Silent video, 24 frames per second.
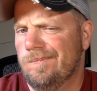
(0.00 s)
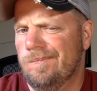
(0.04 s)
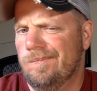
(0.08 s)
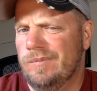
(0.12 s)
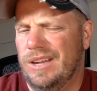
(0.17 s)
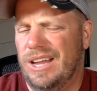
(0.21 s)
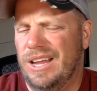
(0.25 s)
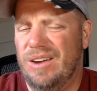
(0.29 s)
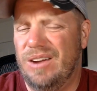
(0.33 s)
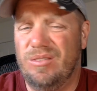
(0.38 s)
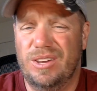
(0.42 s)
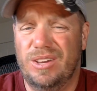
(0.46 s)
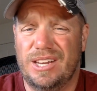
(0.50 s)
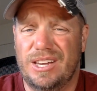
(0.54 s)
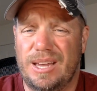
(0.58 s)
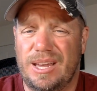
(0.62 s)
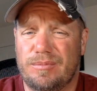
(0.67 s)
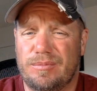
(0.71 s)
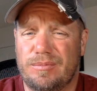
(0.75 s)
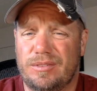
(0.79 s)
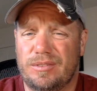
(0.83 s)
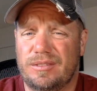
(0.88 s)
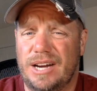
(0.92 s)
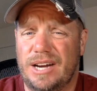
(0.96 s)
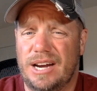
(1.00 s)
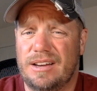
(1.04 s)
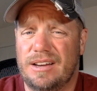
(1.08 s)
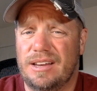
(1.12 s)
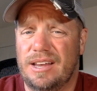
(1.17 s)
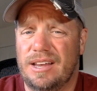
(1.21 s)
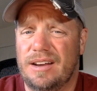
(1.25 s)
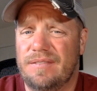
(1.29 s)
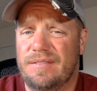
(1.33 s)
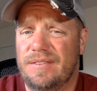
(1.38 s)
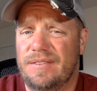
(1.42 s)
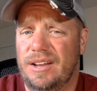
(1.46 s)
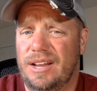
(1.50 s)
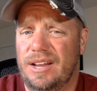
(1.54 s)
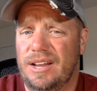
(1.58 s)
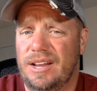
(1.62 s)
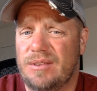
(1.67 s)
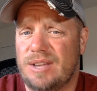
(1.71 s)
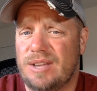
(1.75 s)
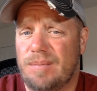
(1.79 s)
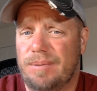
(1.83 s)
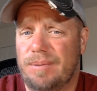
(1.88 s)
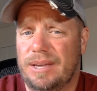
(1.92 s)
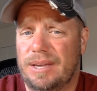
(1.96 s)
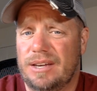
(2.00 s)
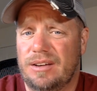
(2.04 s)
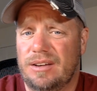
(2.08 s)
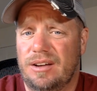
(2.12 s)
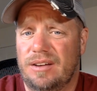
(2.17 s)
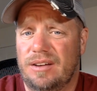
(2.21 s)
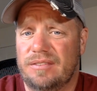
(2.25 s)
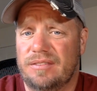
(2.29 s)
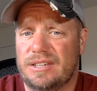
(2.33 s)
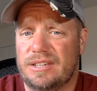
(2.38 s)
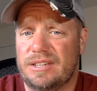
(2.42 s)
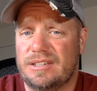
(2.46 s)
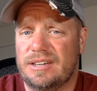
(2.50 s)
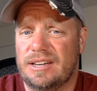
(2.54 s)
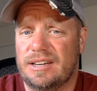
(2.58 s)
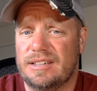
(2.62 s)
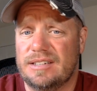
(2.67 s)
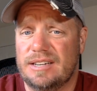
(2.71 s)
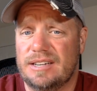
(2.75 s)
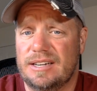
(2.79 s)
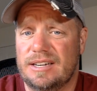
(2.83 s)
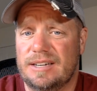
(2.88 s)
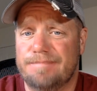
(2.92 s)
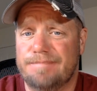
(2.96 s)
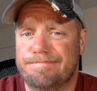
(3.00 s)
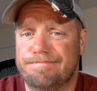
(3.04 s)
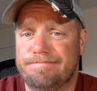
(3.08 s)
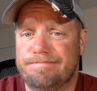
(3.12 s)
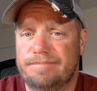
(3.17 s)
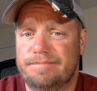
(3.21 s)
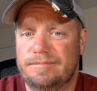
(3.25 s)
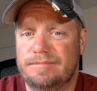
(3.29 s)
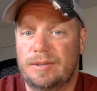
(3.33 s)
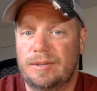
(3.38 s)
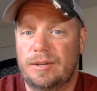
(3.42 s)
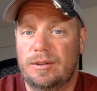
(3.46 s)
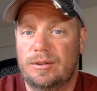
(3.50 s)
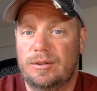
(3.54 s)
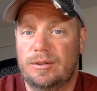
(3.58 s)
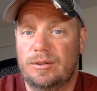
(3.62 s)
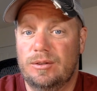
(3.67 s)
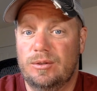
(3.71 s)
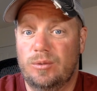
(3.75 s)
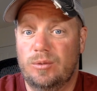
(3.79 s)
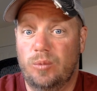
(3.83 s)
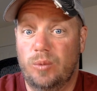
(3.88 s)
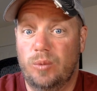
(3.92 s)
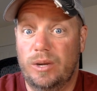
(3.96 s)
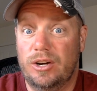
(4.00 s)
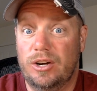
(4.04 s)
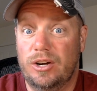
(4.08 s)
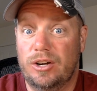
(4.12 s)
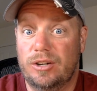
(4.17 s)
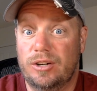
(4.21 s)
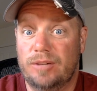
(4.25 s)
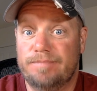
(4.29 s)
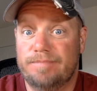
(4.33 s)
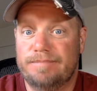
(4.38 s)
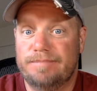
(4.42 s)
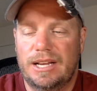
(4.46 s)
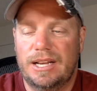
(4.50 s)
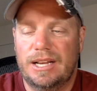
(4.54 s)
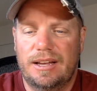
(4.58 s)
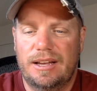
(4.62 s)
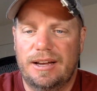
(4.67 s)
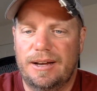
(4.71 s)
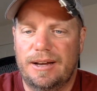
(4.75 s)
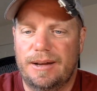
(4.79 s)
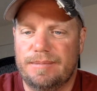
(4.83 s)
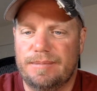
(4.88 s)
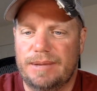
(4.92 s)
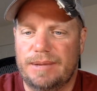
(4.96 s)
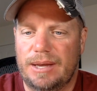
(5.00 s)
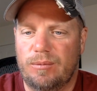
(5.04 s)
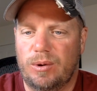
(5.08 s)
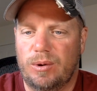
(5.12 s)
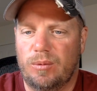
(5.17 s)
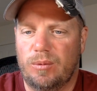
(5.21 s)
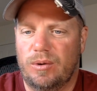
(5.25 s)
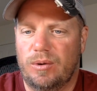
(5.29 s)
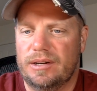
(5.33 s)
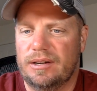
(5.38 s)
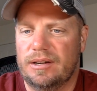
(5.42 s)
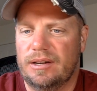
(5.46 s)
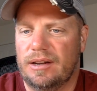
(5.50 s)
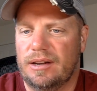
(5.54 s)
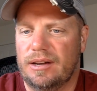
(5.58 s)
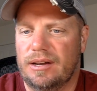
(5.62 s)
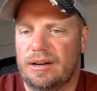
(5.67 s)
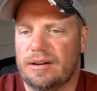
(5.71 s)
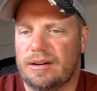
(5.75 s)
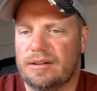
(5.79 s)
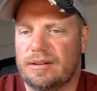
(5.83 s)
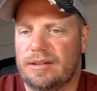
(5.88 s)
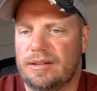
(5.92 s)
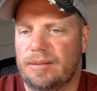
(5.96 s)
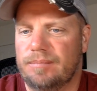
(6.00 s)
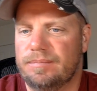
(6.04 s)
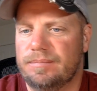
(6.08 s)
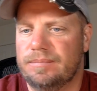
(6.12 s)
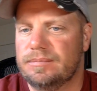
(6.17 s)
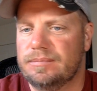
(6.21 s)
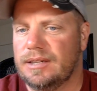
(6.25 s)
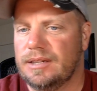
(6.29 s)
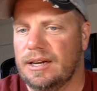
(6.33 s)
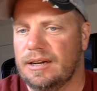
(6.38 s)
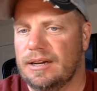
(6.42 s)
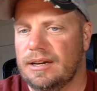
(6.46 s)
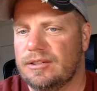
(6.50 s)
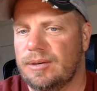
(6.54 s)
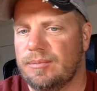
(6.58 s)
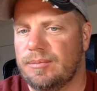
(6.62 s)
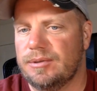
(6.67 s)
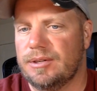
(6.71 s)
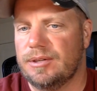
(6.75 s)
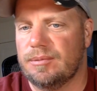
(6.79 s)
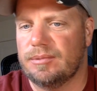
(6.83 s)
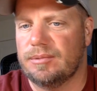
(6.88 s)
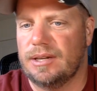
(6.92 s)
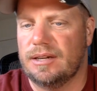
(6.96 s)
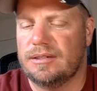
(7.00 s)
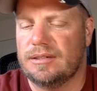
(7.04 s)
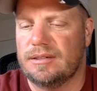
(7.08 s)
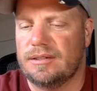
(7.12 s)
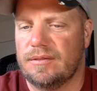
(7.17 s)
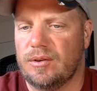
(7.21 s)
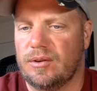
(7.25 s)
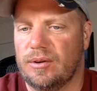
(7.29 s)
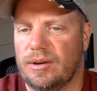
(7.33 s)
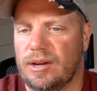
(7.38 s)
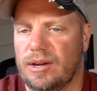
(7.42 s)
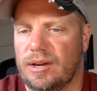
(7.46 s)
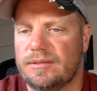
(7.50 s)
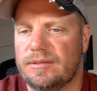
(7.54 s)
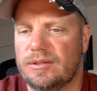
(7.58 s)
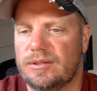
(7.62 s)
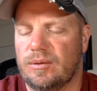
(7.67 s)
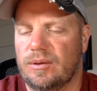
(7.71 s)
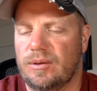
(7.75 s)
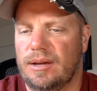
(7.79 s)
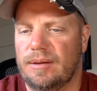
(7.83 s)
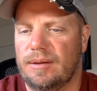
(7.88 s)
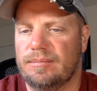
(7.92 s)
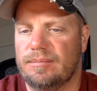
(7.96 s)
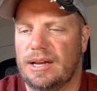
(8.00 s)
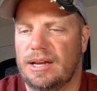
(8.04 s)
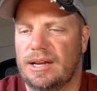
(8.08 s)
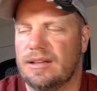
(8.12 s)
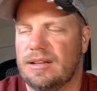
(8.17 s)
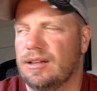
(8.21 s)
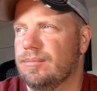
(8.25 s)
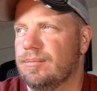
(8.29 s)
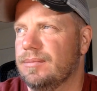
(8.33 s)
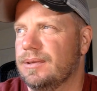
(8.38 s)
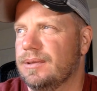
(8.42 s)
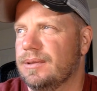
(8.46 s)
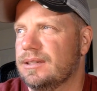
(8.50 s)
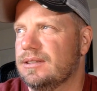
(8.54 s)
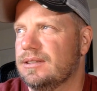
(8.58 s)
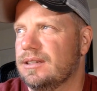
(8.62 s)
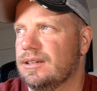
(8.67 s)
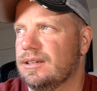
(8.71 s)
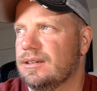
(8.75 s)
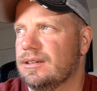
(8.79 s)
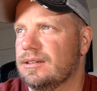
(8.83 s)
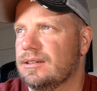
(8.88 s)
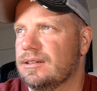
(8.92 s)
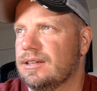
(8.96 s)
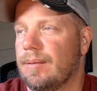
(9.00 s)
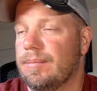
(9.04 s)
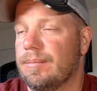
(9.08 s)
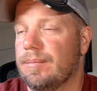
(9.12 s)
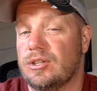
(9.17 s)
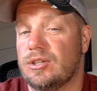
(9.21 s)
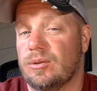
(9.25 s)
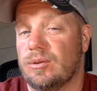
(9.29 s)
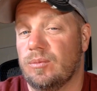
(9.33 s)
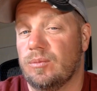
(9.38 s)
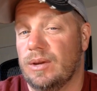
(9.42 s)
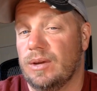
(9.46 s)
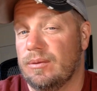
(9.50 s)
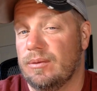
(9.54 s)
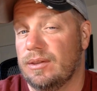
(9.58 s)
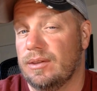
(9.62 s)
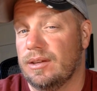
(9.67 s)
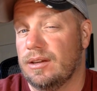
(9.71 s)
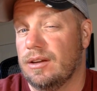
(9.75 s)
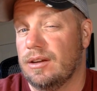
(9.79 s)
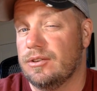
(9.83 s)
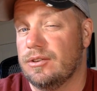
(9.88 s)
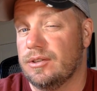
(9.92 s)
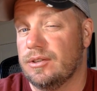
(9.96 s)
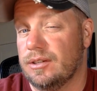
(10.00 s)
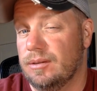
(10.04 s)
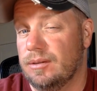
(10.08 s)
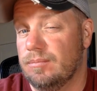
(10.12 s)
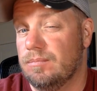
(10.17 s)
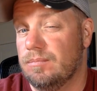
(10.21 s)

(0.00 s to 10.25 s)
I really kept track of NFL. I was out playing golf yesterday and today. Winner. And we won in our club kind of championship kind of stuff going on. So, not club, but the competition we have at the country club.